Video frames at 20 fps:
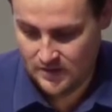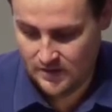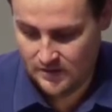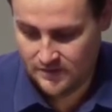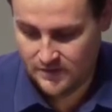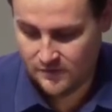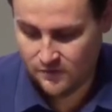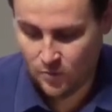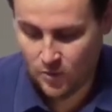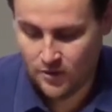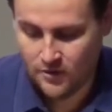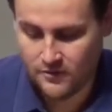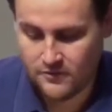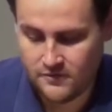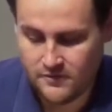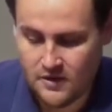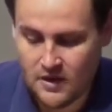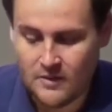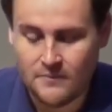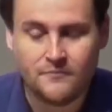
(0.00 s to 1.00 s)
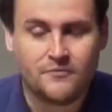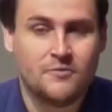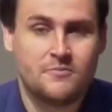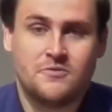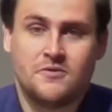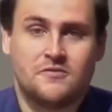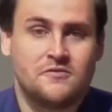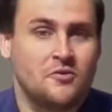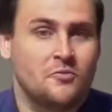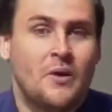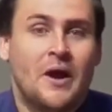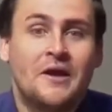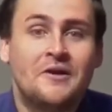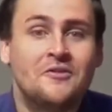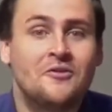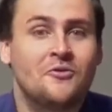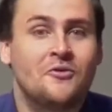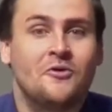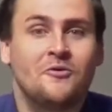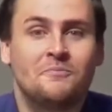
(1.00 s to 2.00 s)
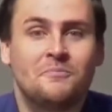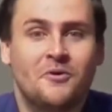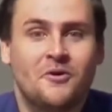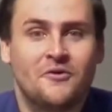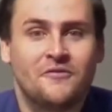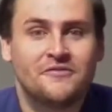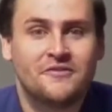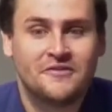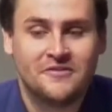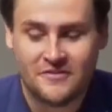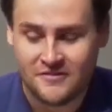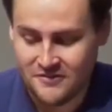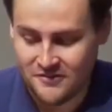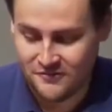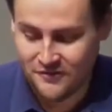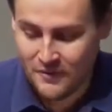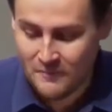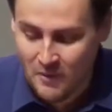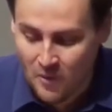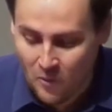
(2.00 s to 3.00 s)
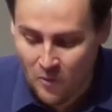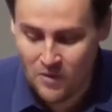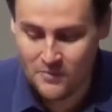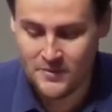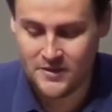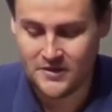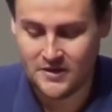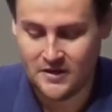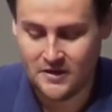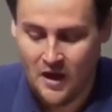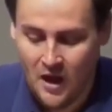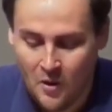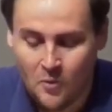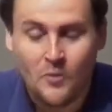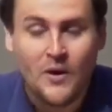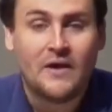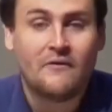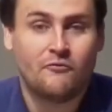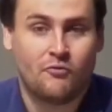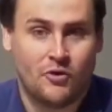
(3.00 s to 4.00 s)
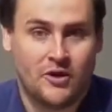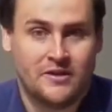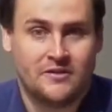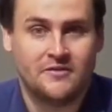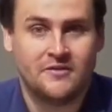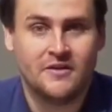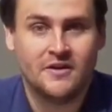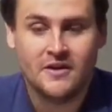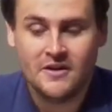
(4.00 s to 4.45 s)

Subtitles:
These words come from just a regular old person. This is from a woman, a reverend,